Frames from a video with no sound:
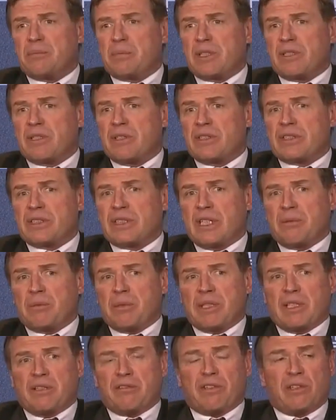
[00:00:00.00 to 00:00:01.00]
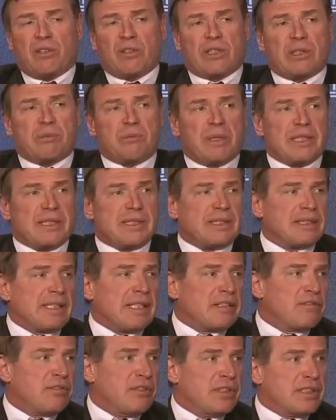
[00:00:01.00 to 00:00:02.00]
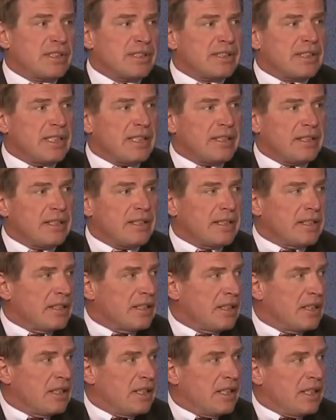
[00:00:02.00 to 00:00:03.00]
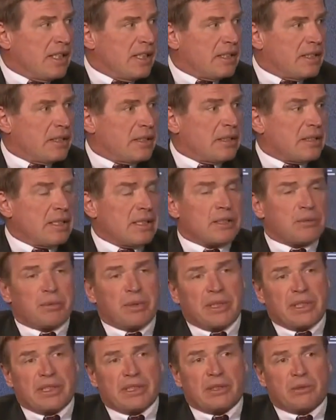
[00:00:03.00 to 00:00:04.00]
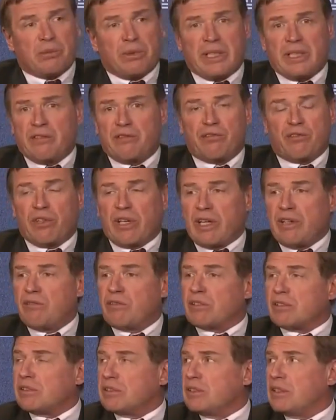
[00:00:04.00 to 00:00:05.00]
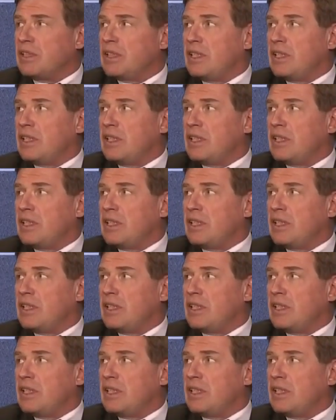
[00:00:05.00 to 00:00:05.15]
Because, I mean, if you look at places like, for instance, Italy, it has been this way forever.